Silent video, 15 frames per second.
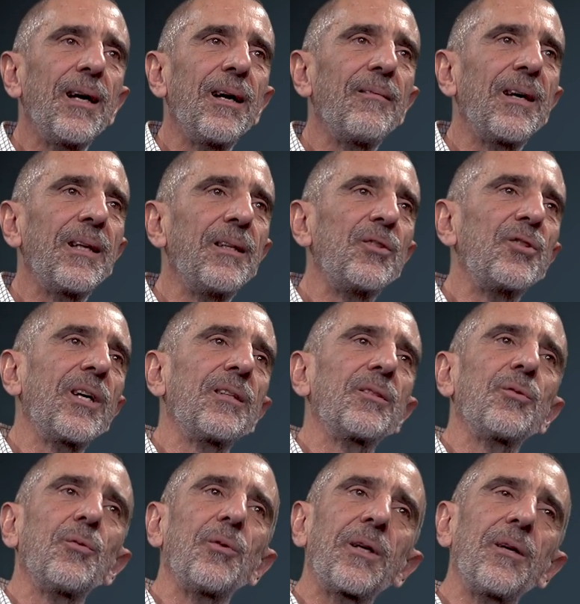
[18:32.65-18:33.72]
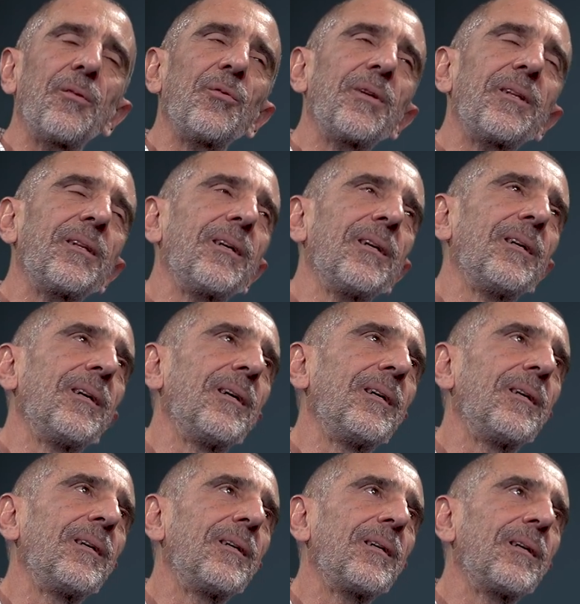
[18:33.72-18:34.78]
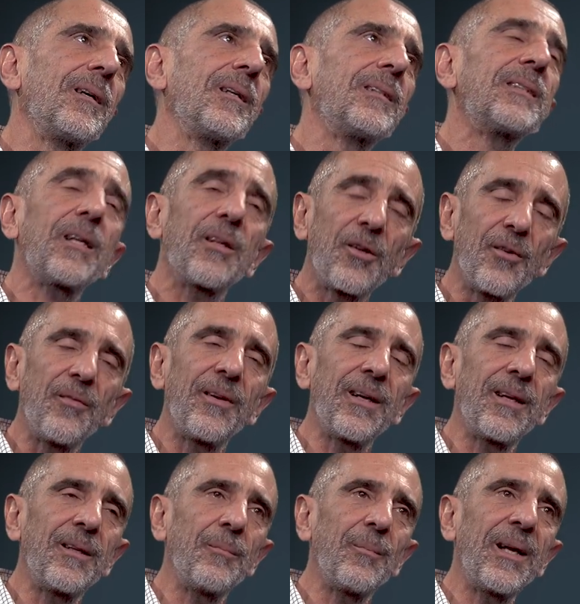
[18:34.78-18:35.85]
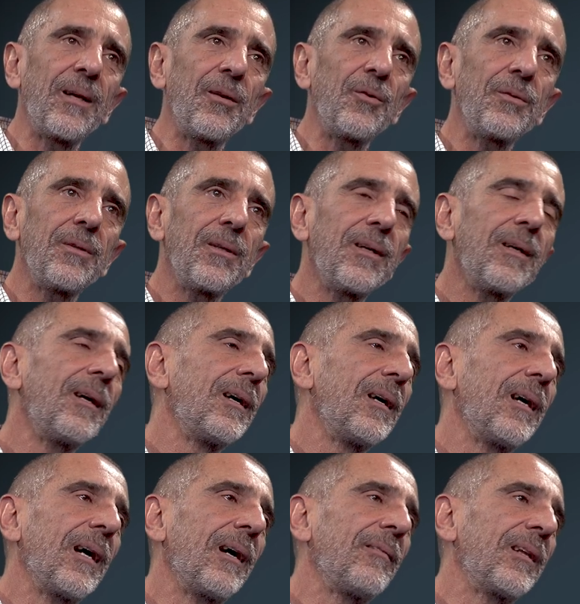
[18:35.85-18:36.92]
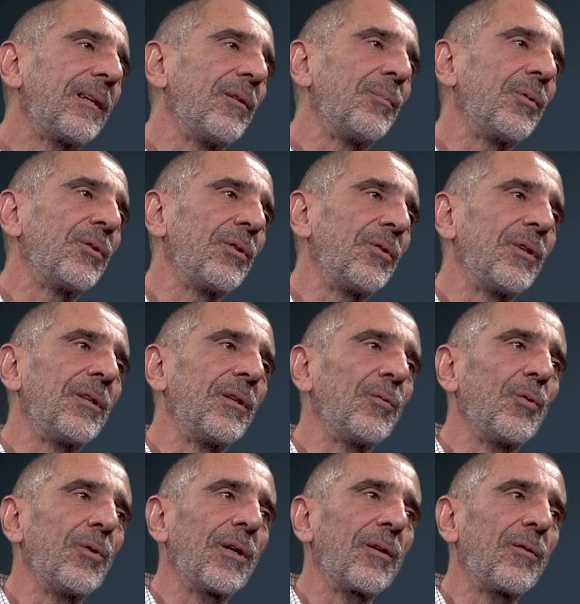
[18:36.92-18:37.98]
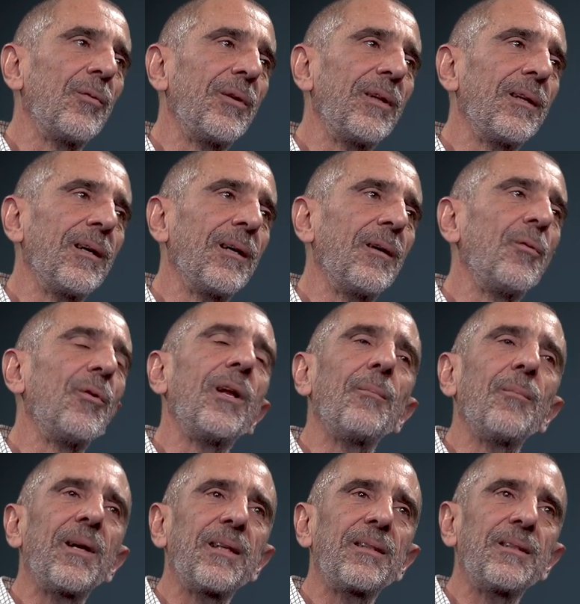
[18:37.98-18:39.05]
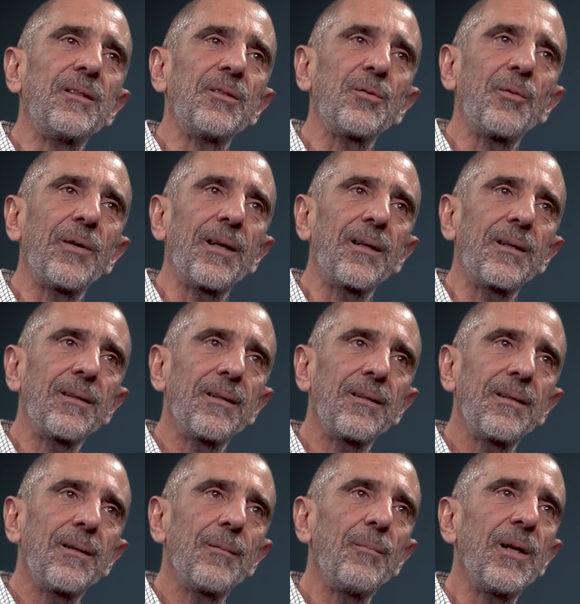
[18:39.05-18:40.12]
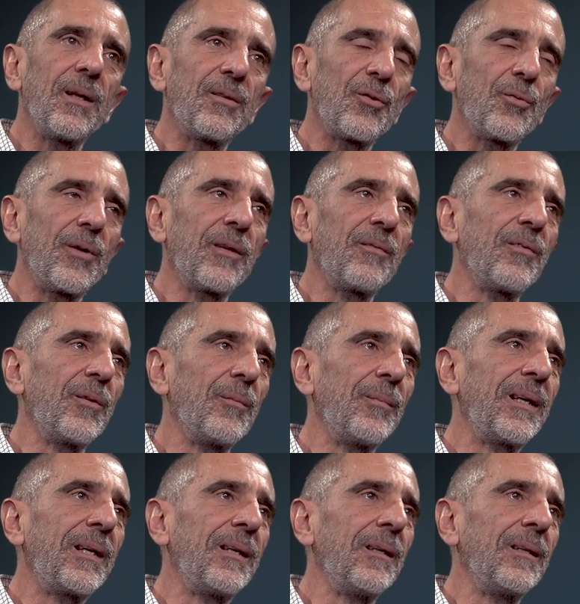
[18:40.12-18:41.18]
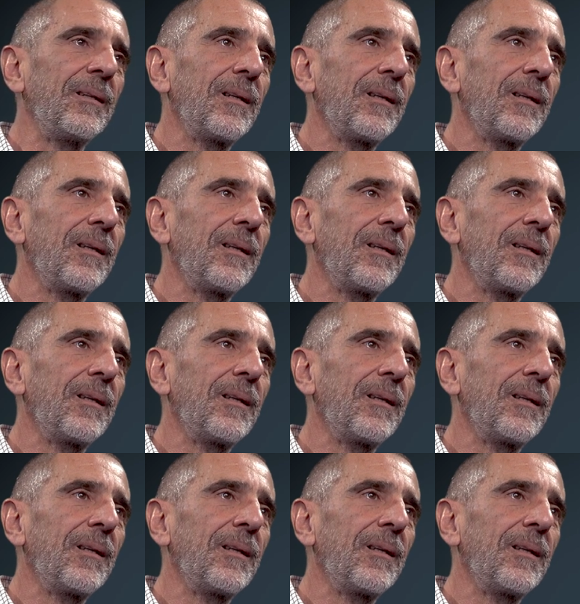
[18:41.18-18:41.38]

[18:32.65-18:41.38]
I've had the chance of working with uh, Sergio Vieira de Mello. I've had the opportunity to work with uh, William Leslie Swing, Bill Swing for many.